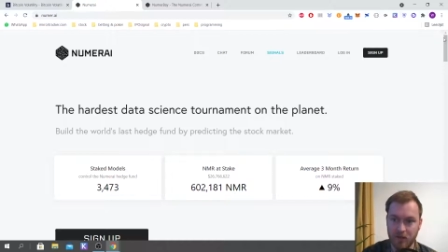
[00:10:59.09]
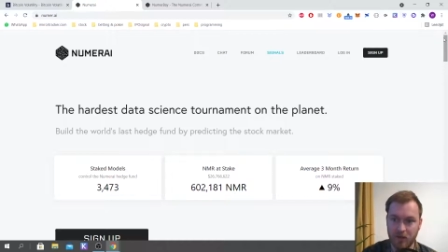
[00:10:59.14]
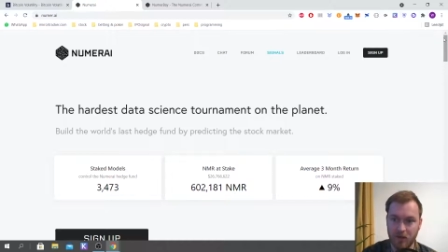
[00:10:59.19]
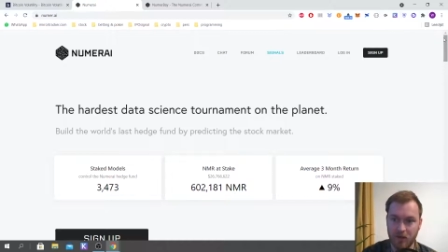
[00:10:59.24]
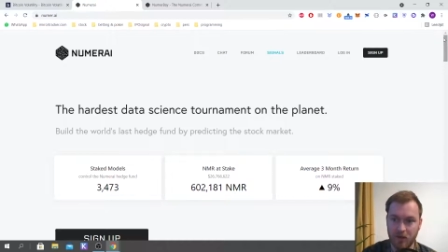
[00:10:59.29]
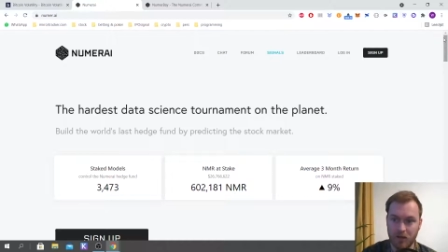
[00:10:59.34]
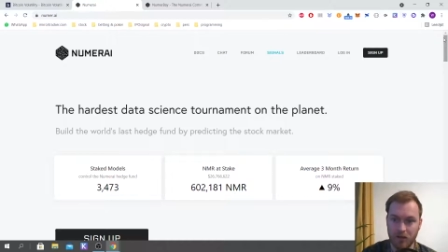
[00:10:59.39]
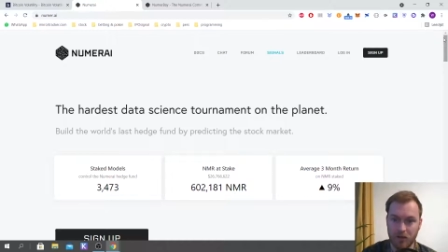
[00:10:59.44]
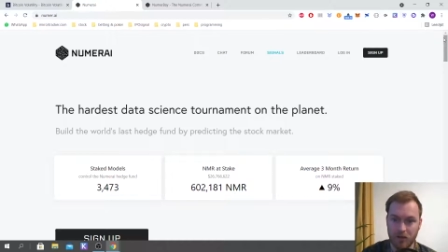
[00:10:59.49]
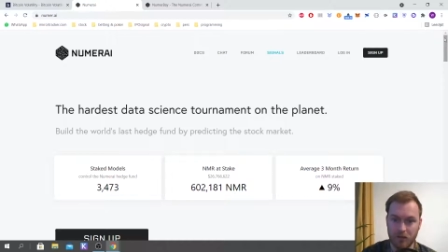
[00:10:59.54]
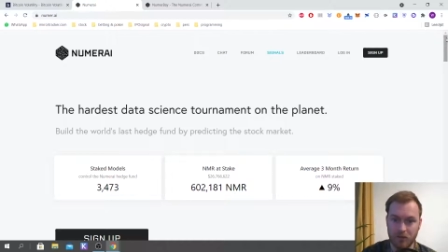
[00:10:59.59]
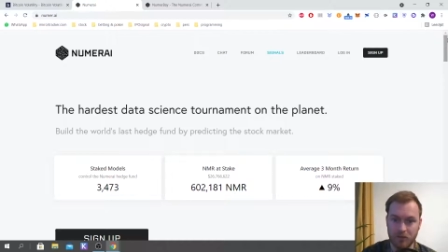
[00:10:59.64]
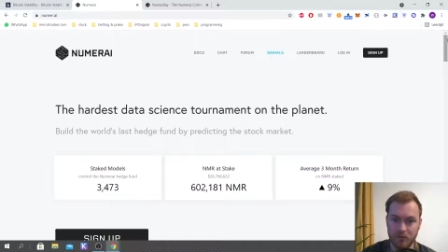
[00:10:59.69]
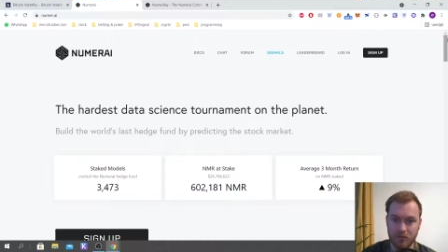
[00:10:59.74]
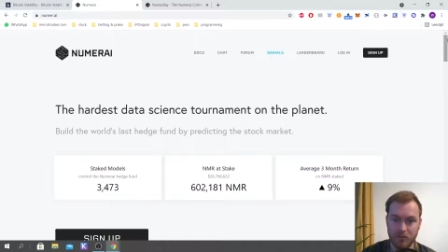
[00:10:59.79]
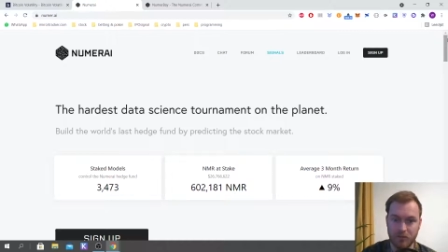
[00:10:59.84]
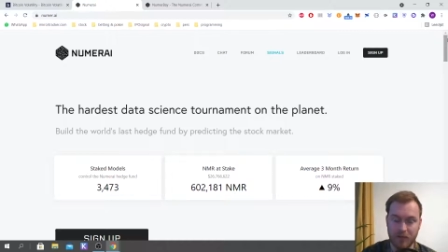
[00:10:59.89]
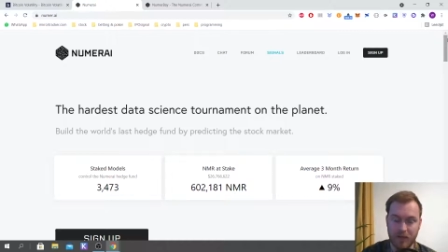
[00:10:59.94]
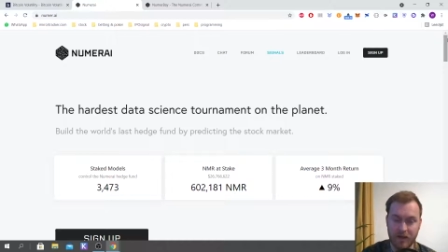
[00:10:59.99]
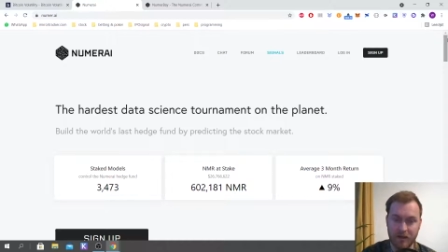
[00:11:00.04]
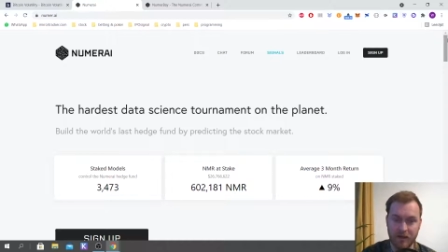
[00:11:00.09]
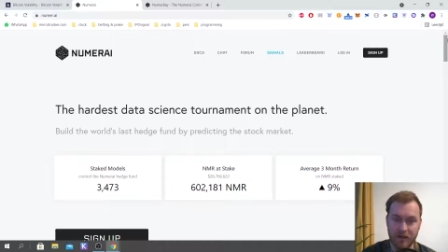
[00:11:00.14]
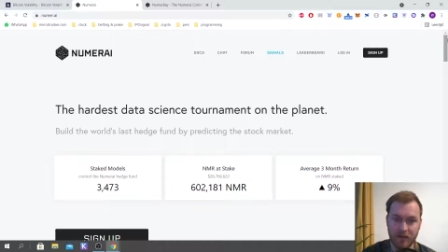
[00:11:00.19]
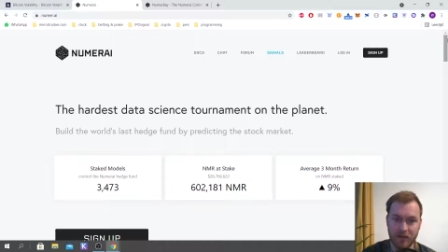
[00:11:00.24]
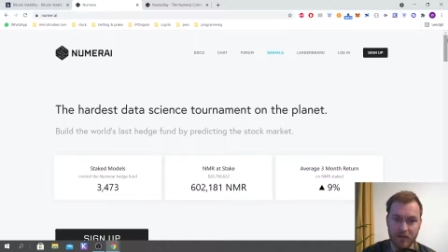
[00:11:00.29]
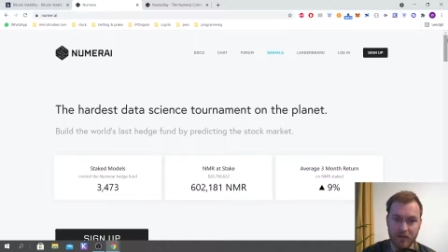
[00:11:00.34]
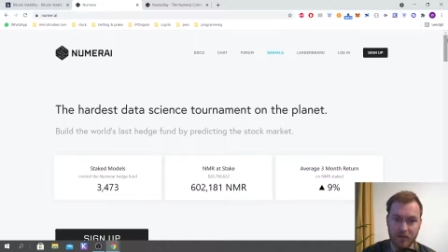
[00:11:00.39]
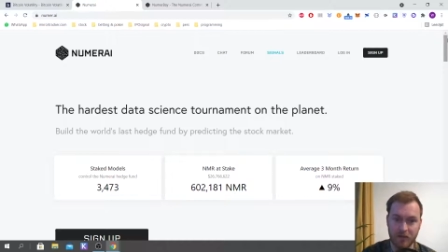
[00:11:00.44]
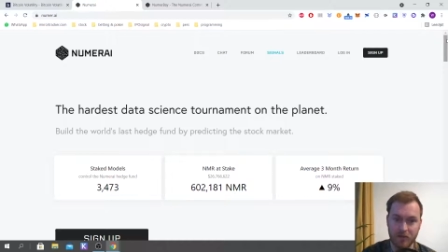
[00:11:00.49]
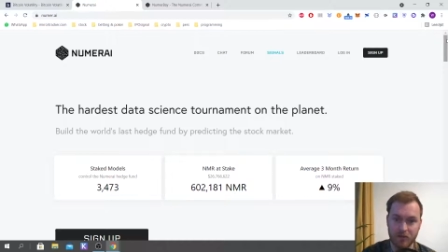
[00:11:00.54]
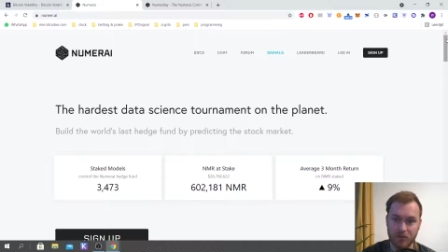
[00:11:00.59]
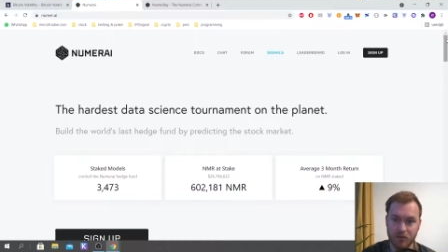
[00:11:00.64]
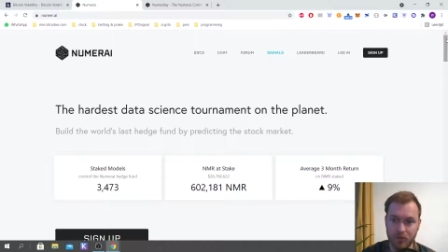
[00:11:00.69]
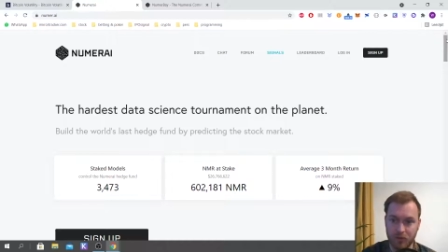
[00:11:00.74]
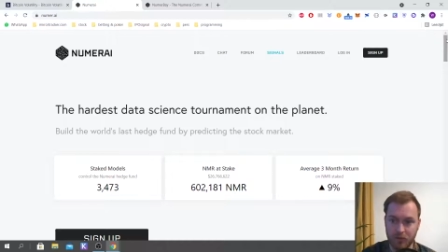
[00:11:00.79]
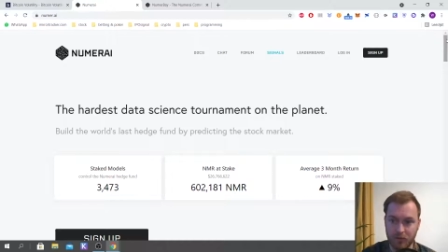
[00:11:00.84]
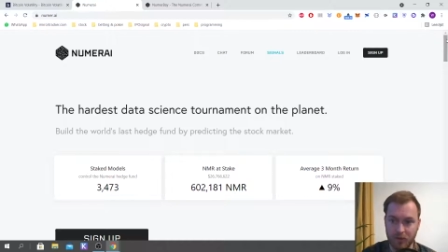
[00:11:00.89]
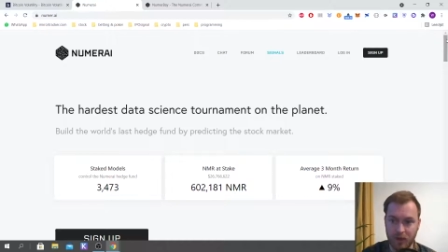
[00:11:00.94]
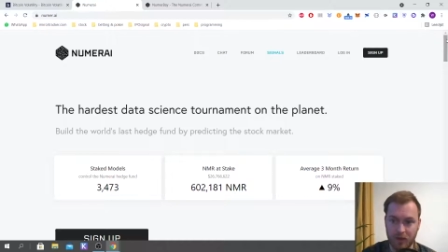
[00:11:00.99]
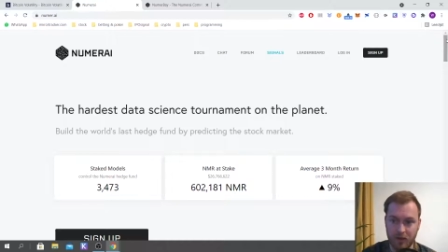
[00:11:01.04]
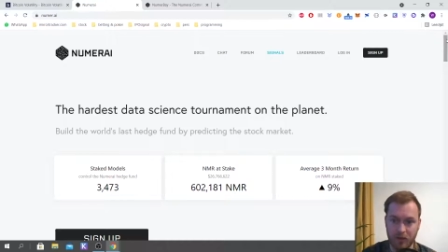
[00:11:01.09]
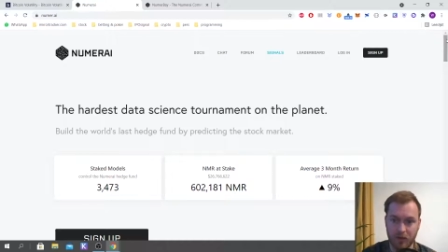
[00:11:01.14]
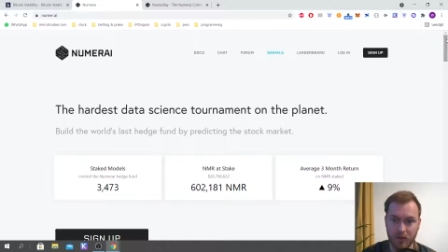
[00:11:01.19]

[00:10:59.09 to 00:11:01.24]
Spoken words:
to make that sort of like